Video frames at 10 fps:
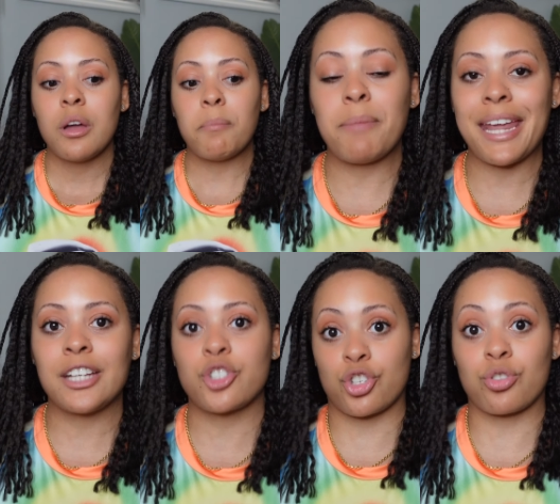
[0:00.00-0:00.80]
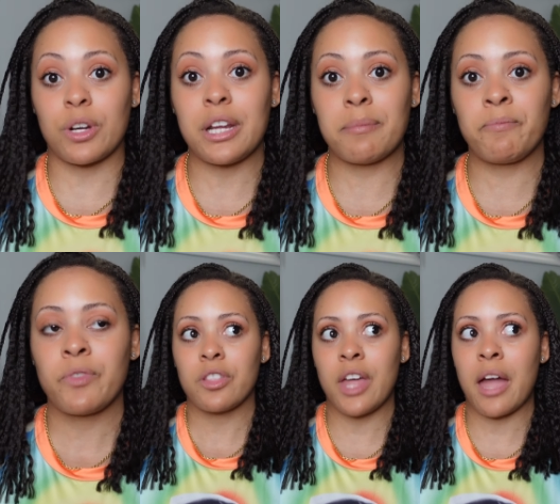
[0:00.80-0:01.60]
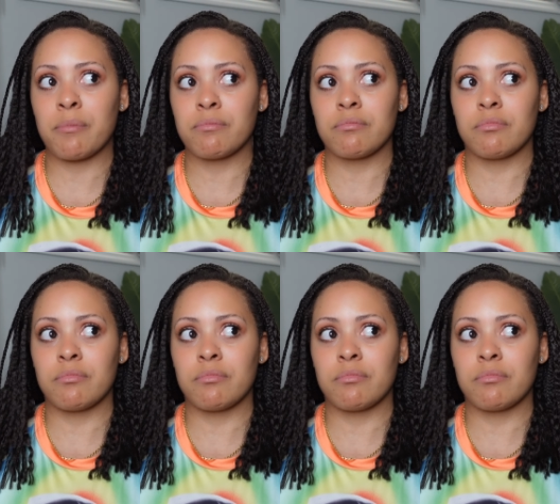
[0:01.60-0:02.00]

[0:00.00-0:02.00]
mainstream that